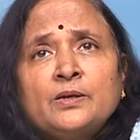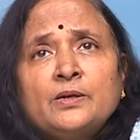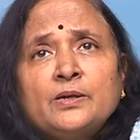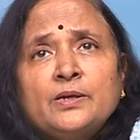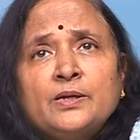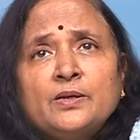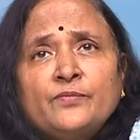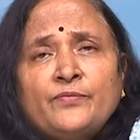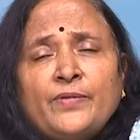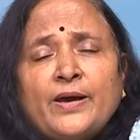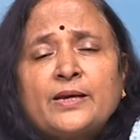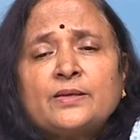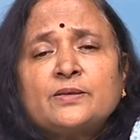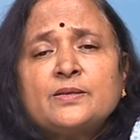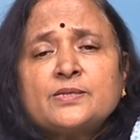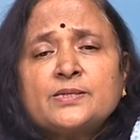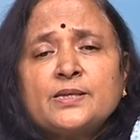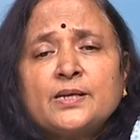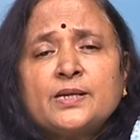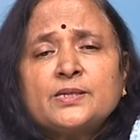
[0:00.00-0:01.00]
In fact, the
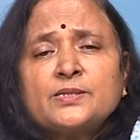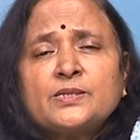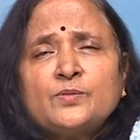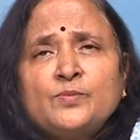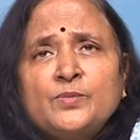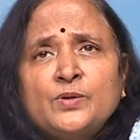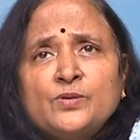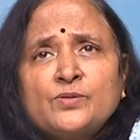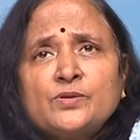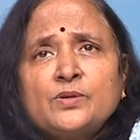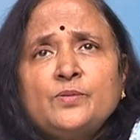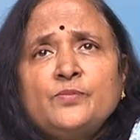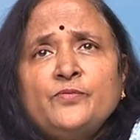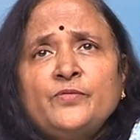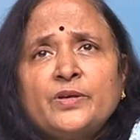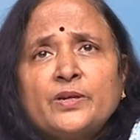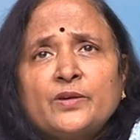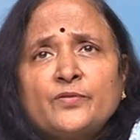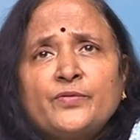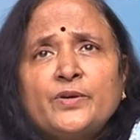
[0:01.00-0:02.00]
Salarjung Museum, we
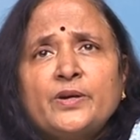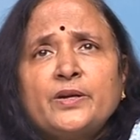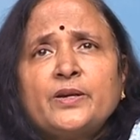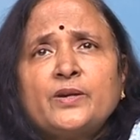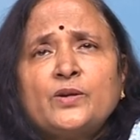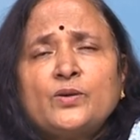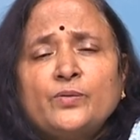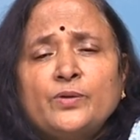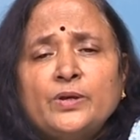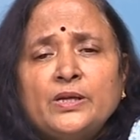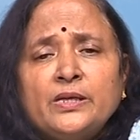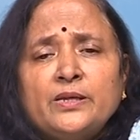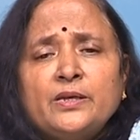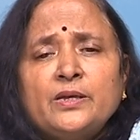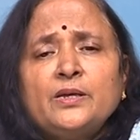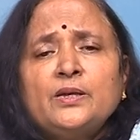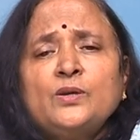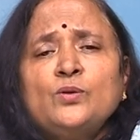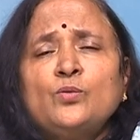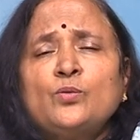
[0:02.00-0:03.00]
referred it to
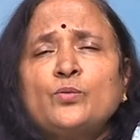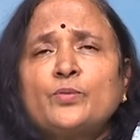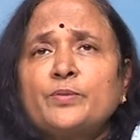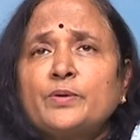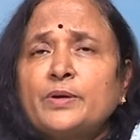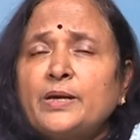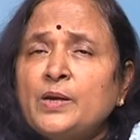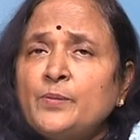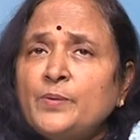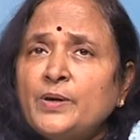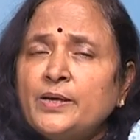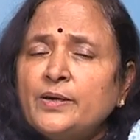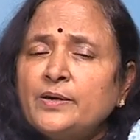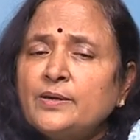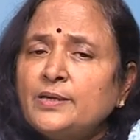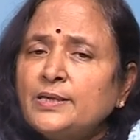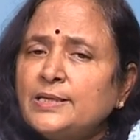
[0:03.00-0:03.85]
Neary, who came and did an